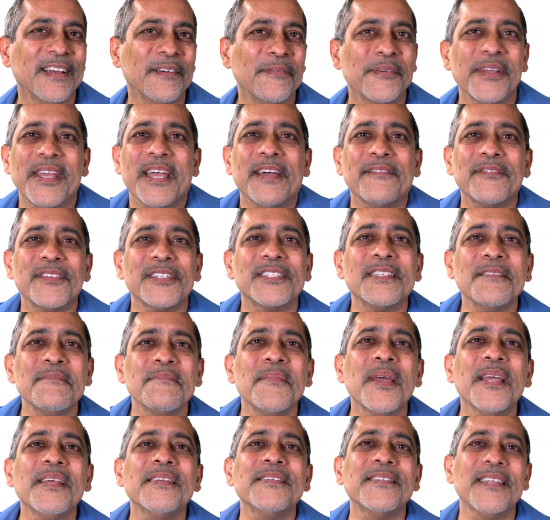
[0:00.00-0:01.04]
We have this
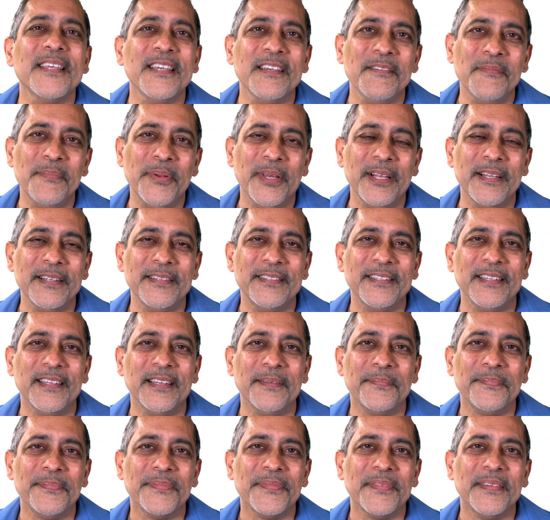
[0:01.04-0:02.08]
amazing ability.